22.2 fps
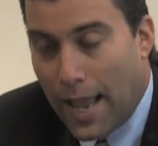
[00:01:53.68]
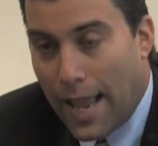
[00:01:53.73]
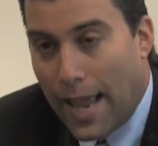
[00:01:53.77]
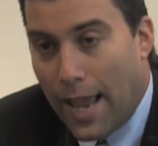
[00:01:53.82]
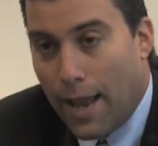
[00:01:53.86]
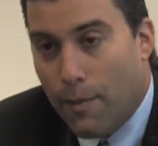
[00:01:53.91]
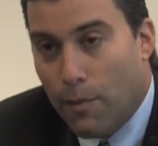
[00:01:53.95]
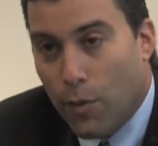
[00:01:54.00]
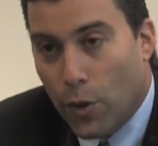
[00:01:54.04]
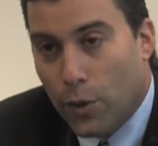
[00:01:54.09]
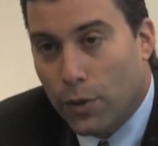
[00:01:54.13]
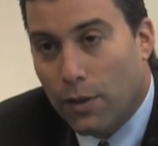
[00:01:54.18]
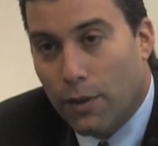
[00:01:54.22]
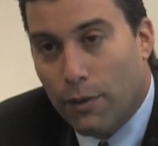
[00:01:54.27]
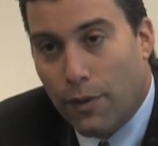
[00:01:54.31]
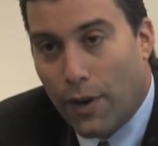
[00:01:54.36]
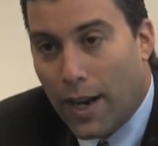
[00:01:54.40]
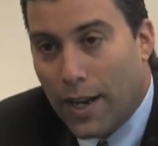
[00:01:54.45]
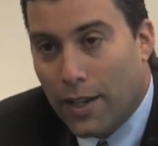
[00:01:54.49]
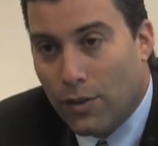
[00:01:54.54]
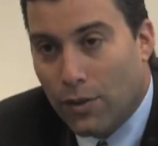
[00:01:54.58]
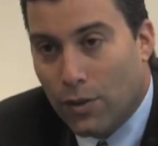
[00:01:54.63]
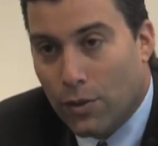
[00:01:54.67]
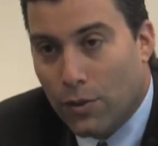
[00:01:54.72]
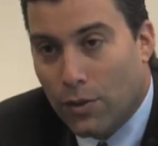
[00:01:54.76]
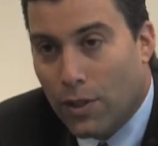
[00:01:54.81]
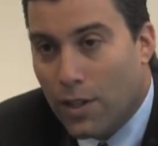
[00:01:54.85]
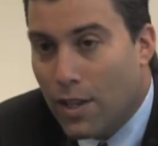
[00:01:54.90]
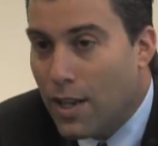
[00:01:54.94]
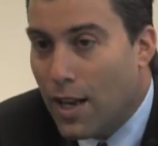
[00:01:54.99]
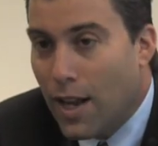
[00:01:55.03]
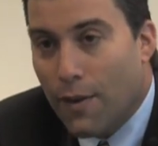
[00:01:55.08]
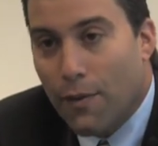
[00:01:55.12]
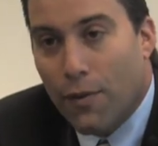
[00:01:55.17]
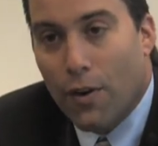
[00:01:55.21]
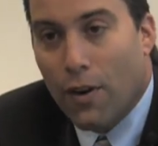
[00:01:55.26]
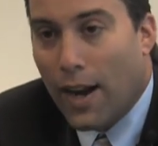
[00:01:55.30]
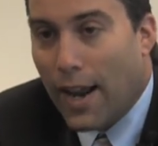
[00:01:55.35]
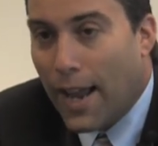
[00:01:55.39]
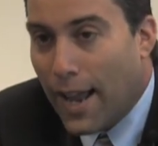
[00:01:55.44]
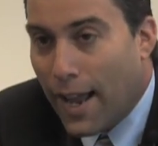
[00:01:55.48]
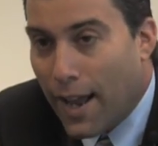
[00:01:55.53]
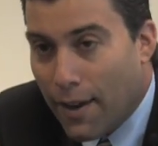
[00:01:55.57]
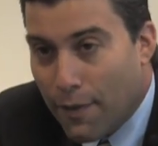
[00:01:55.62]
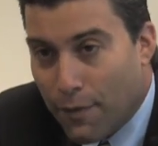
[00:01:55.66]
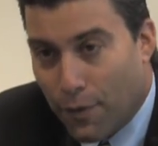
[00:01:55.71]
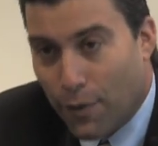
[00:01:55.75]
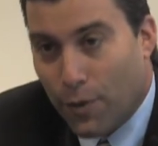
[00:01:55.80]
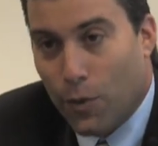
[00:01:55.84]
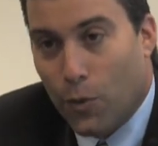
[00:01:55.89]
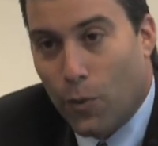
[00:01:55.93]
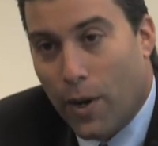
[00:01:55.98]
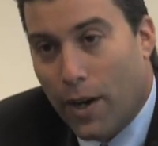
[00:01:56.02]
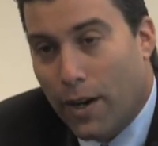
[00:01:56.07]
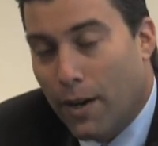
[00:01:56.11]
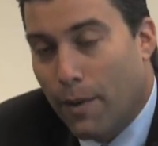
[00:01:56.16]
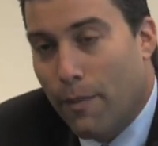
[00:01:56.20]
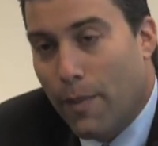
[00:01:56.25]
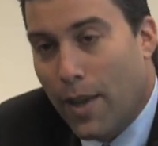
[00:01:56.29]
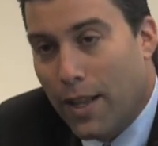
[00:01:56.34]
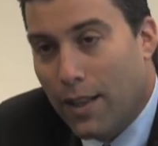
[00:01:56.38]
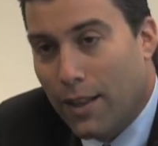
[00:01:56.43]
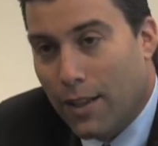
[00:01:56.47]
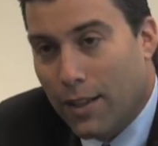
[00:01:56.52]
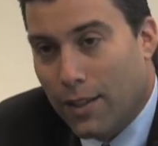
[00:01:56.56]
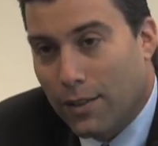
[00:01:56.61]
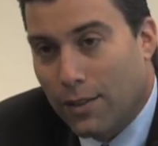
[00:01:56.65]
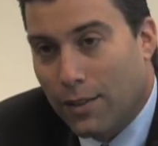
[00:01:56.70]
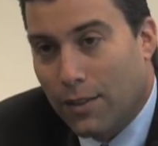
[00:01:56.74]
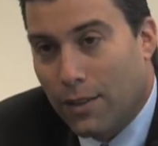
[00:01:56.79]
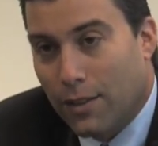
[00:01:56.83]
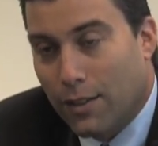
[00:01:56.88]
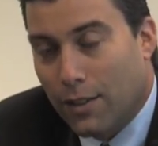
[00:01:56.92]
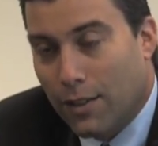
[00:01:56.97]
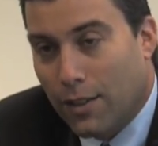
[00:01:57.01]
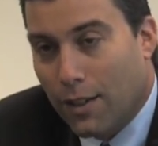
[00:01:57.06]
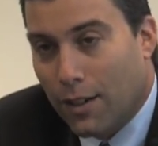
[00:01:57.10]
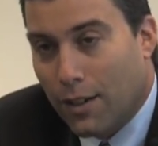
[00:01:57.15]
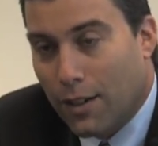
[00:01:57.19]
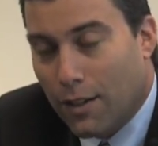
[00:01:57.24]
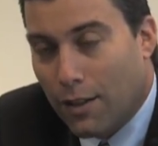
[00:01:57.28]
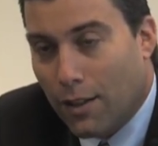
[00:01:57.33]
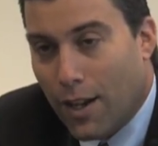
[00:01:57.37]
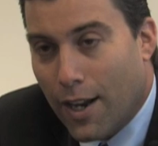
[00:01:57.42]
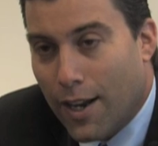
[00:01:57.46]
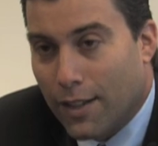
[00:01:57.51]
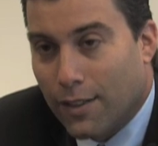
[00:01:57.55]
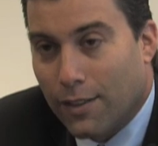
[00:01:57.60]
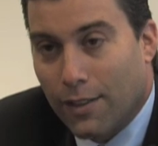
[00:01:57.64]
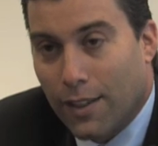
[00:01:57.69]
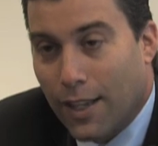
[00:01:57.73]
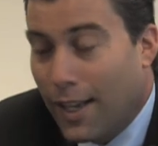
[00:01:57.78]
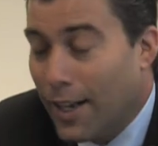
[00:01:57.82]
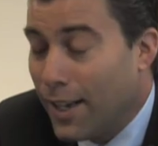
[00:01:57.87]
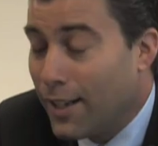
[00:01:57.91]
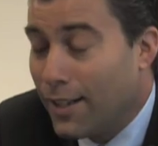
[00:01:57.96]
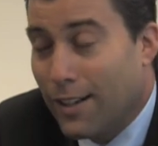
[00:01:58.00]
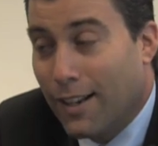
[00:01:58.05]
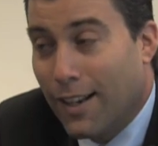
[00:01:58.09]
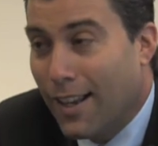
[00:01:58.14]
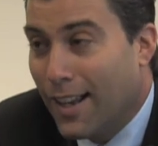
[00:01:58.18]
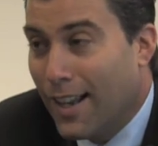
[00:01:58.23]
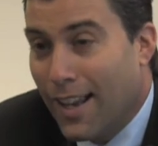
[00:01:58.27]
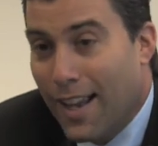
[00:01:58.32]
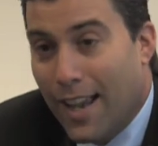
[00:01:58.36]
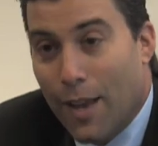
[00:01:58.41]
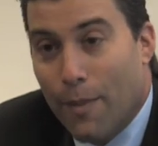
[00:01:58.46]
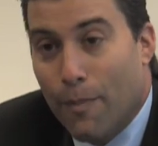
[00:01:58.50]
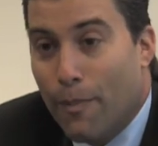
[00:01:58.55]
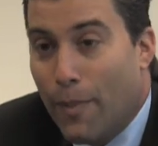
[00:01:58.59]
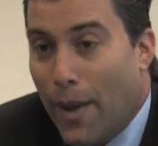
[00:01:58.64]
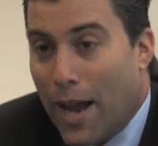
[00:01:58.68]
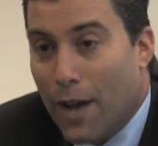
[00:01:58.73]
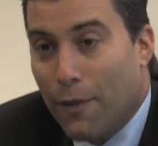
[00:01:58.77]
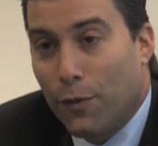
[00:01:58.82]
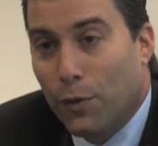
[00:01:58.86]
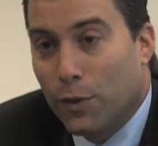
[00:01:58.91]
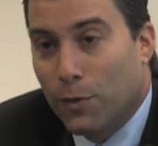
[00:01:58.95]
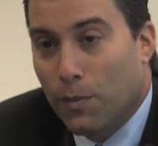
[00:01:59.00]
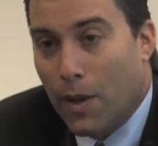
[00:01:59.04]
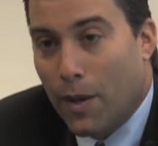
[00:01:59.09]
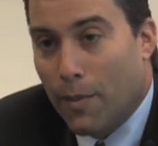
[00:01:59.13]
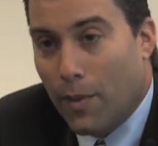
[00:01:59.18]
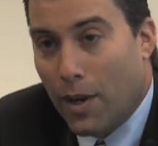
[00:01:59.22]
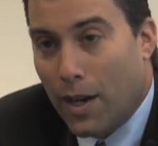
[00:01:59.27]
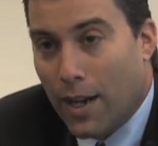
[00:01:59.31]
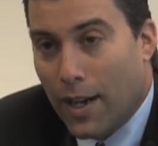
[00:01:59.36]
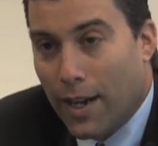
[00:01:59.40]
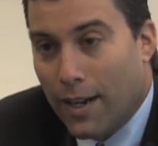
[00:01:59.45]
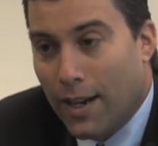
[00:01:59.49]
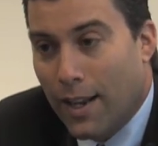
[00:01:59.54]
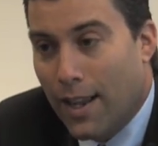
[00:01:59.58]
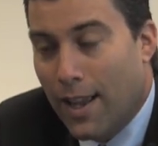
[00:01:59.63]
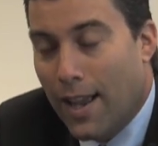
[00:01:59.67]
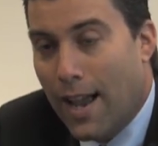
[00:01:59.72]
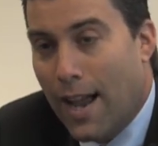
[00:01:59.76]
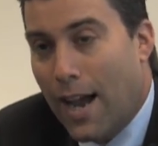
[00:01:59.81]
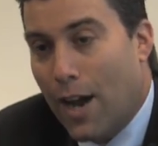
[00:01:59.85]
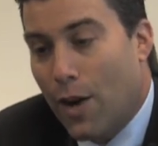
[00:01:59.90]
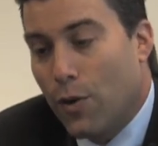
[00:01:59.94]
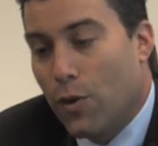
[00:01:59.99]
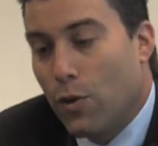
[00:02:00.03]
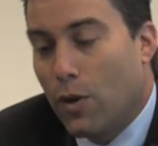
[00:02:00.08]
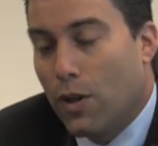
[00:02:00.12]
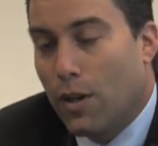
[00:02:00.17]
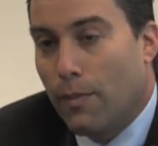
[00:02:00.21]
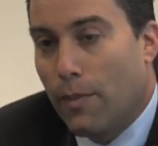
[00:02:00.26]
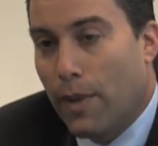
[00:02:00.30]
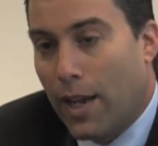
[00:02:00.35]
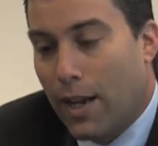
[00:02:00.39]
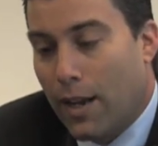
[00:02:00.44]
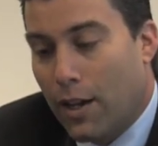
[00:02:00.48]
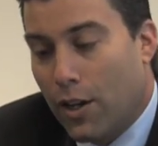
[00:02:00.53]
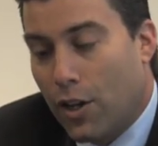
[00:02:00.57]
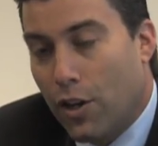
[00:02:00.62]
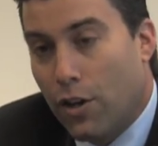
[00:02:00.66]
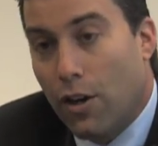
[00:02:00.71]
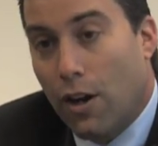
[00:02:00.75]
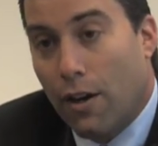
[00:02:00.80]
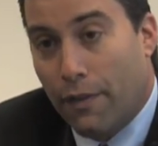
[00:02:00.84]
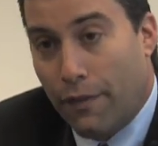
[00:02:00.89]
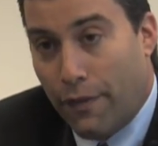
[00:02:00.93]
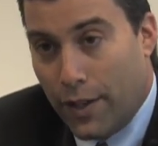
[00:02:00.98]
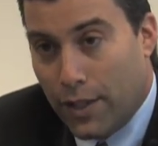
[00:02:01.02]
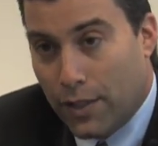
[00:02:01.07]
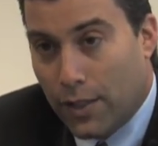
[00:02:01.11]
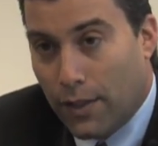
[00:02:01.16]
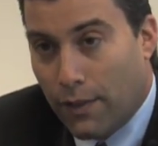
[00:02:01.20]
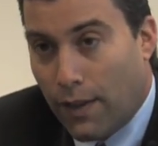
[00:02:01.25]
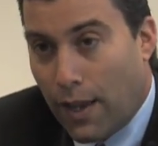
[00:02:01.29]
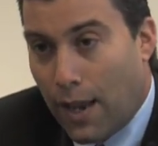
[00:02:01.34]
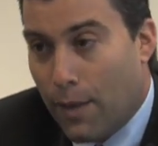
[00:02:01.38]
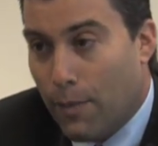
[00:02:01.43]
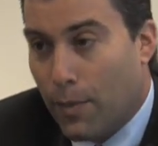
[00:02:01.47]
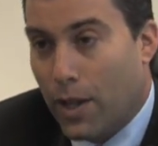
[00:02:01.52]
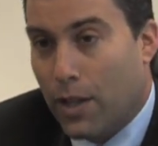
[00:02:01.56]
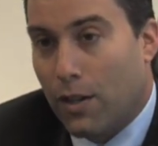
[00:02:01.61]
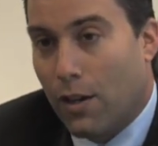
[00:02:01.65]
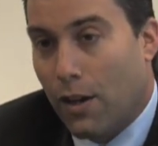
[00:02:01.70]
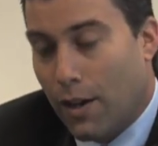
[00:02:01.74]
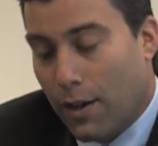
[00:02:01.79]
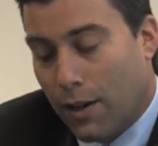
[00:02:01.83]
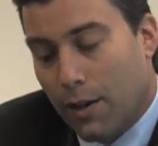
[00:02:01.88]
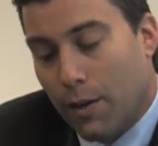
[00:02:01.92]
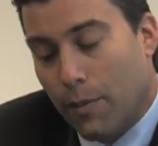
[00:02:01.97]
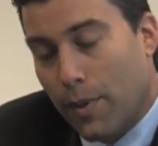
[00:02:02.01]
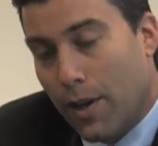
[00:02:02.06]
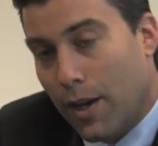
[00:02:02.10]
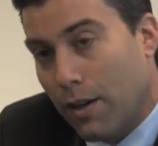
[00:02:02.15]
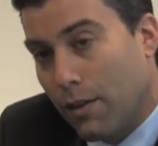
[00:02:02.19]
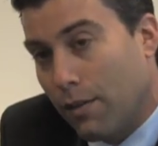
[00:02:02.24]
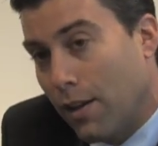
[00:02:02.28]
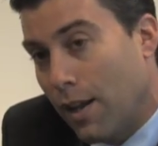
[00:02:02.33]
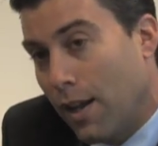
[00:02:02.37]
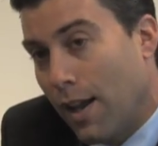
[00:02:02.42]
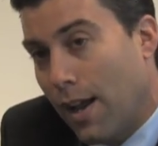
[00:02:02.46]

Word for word: And most advisors never ever recommend this to clients. And it, it baffles my mind how you can make a good offensive game by talking about